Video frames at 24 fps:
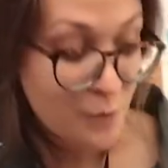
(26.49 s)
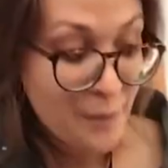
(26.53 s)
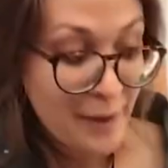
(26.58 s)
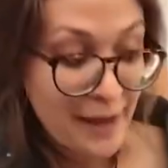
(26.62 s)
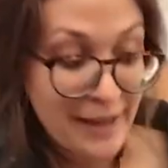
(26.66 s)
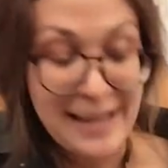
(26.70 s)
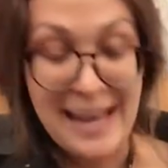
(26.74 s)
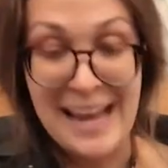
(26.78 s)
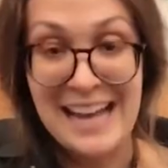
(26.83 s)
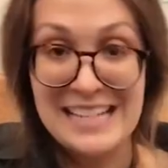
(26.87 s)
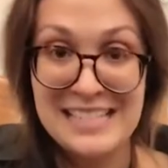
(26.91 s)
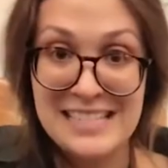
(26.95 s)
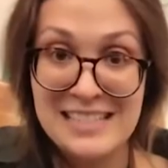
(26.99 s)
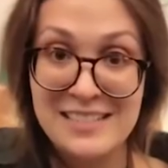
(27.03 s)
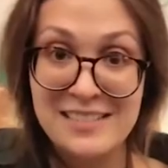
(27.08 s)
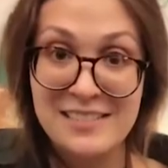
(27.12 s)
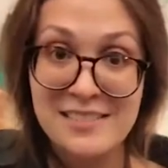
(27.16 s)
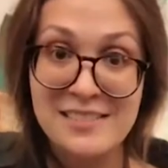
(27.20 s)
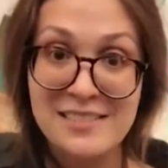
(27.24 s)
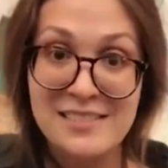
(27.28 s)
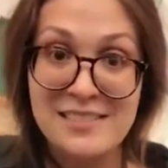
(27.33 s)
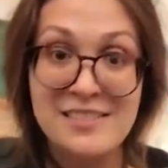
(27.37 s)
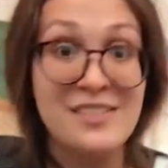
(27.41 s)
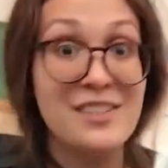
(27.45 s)
Paquette.
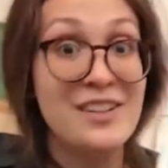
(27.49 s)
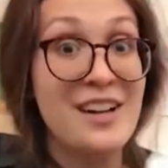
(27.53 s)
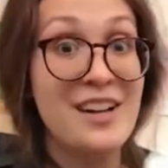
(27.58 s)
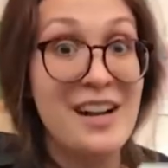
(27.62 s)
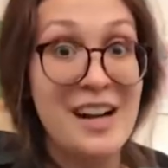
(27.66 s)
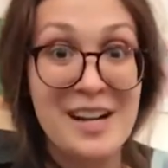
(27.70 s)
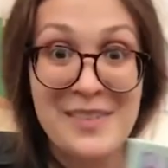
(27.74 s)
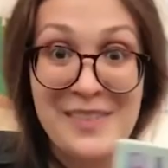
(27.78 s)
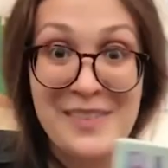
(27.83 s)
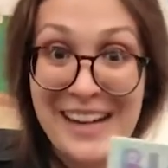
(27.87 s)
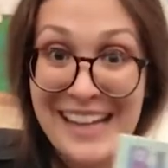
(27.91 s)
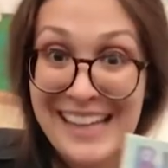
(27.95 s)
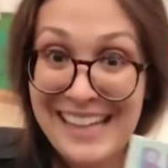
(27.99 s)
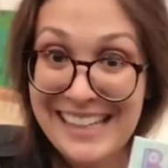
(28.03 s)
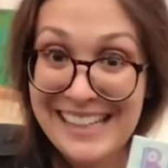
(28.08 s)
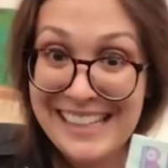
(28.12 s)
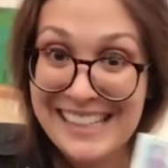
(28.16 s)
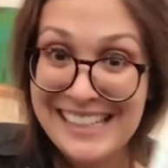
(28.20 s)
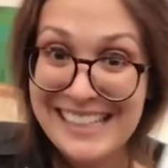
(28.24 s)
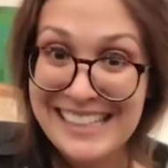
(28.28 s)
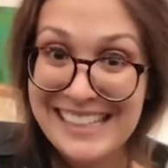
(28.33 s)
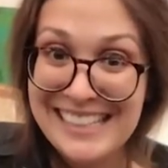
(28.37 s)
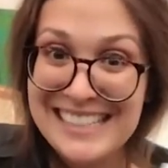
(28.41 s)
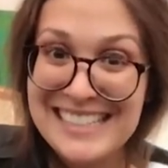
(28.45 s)
Are you ready?
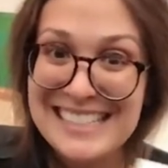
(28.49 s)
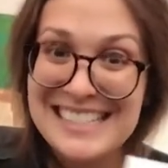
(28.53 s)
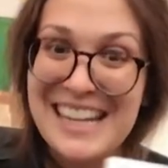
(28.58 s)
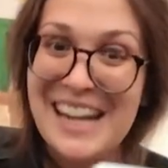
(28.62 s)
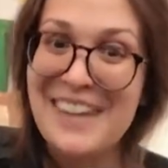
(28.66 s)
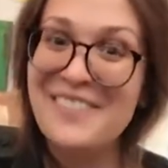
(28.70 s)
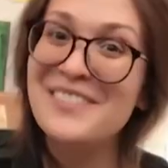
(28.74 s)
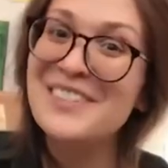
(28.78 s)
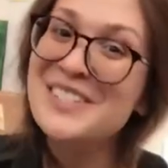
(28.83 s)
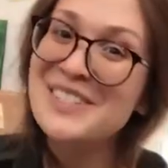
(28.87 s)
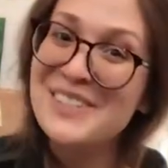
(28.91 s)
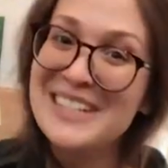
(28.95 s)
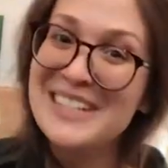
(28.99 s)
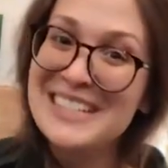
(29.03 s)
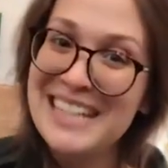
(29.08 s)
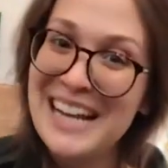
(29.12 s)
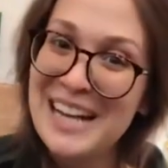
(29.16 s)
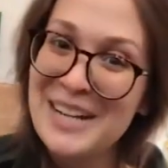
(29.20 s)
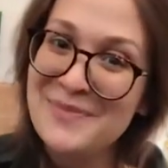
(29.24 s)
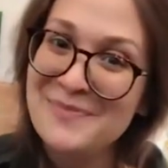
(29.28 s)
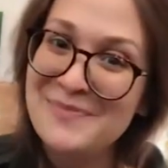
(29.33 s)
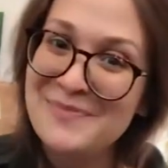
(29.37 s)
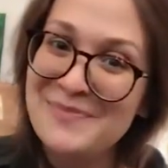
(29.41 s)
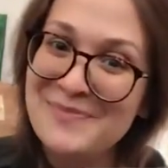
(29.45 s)
It's time for story
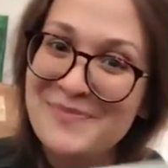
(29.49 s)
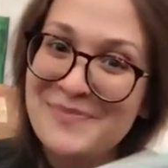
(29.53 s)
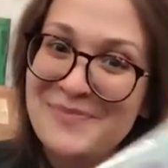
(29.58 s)
time.